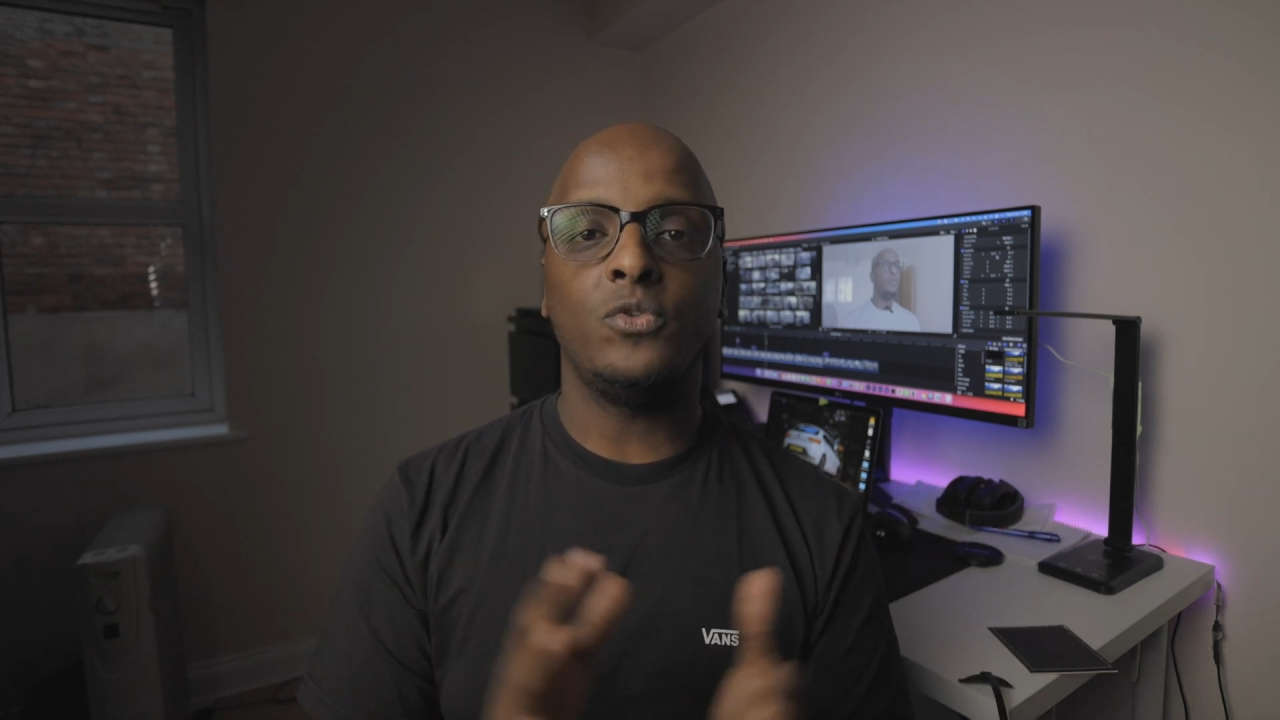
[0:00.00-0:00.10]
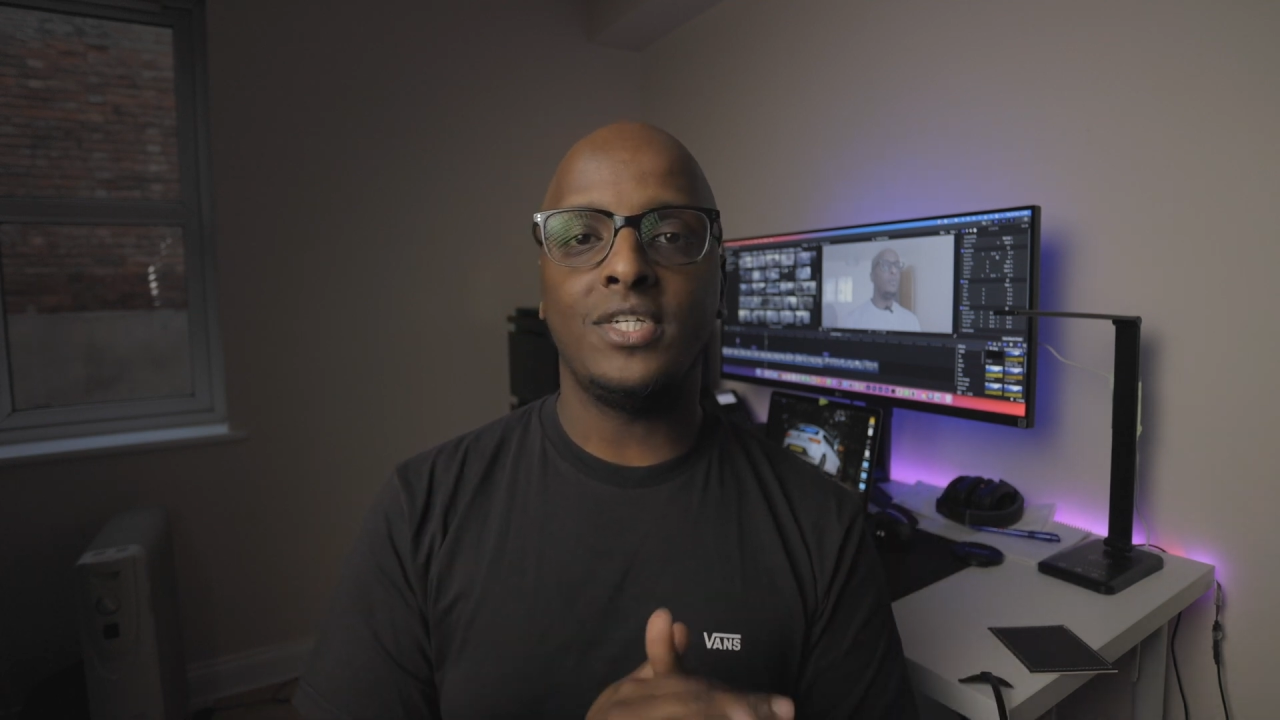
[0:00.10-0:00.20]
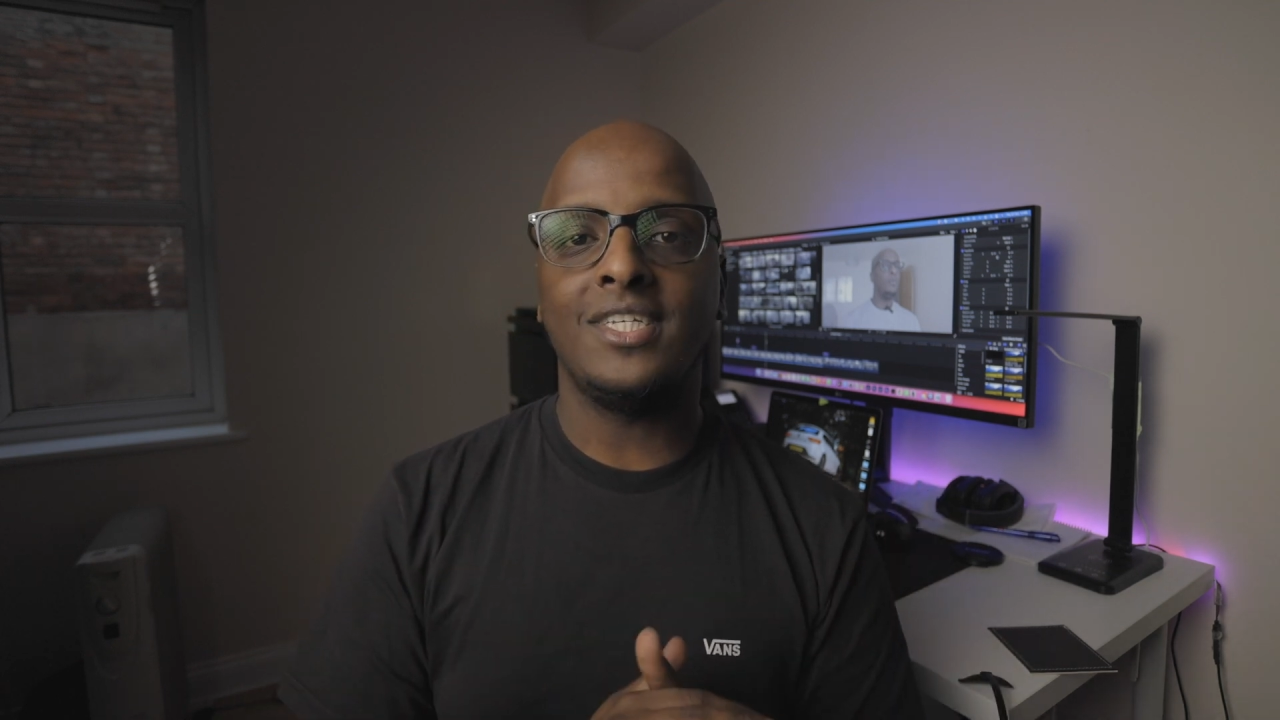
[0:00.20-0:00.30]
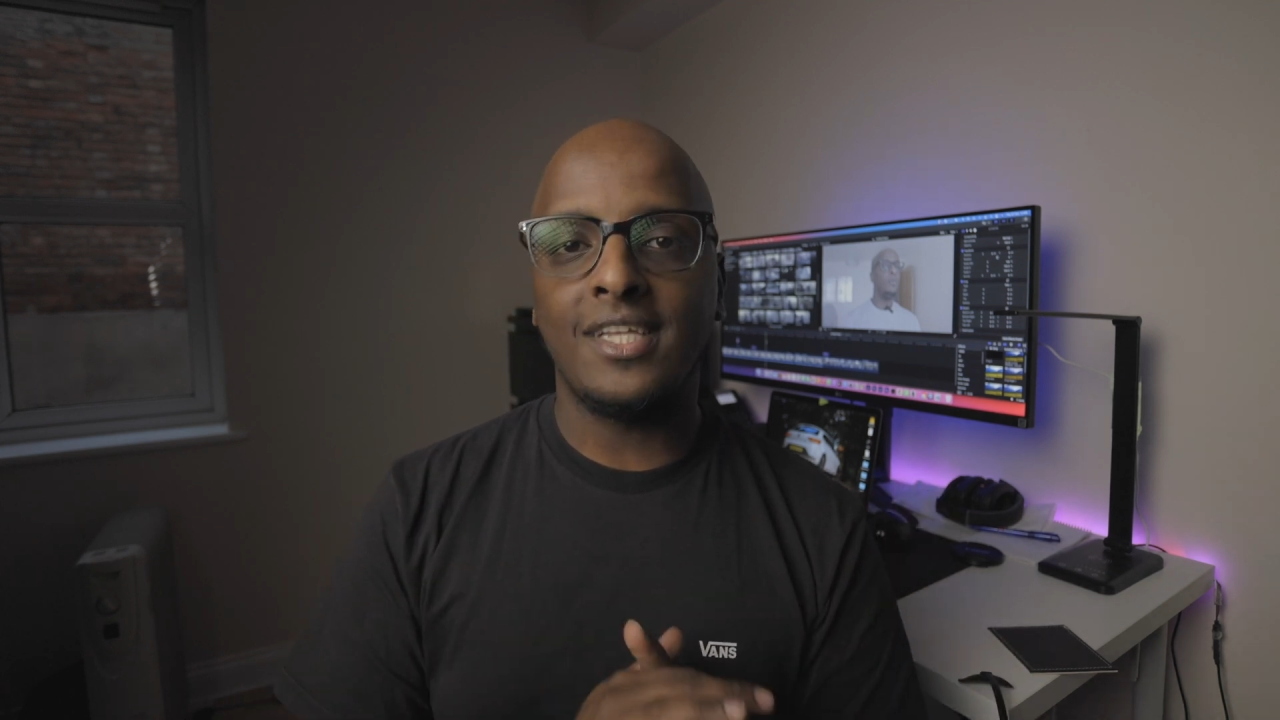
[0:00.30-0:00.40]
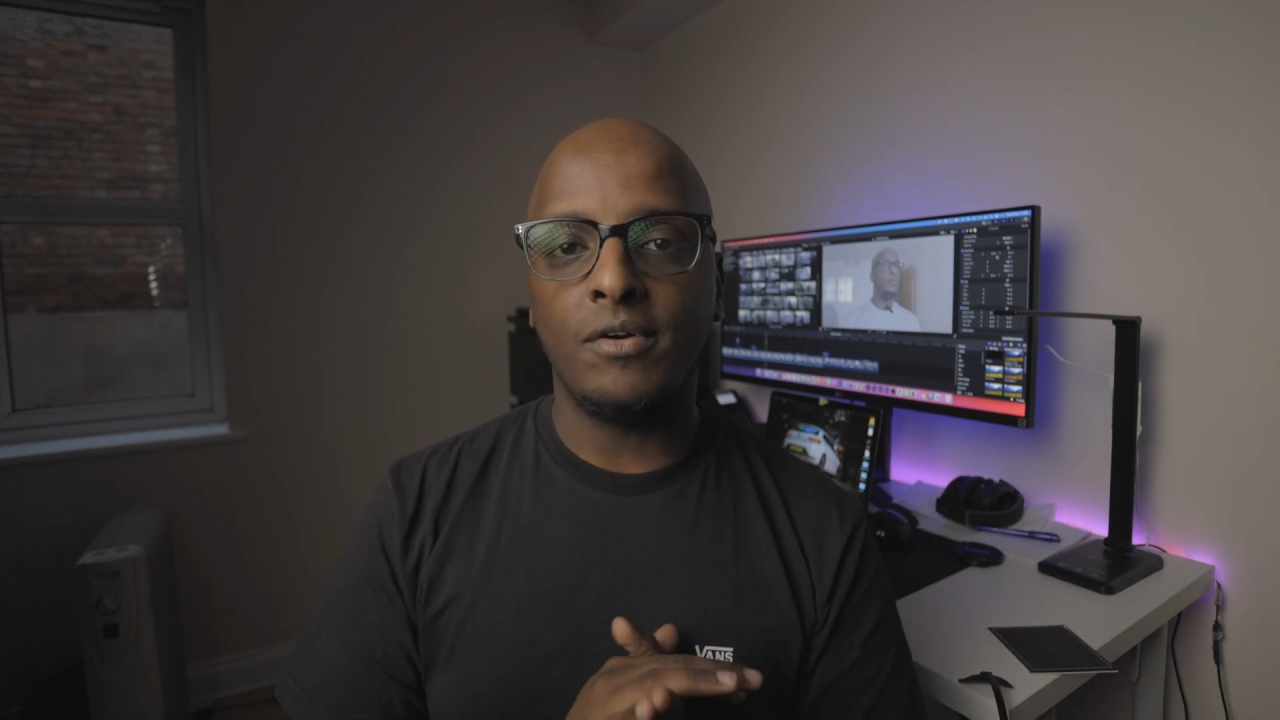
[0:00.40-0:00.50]

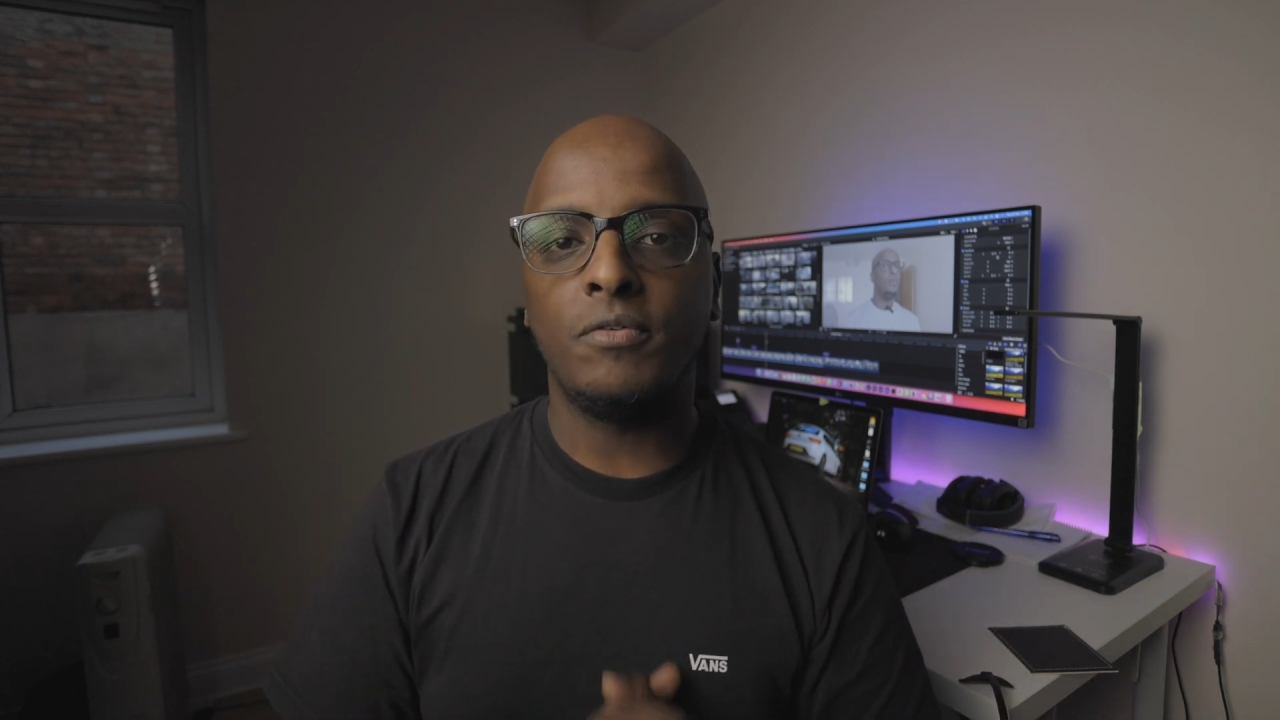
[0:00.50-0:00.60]
this little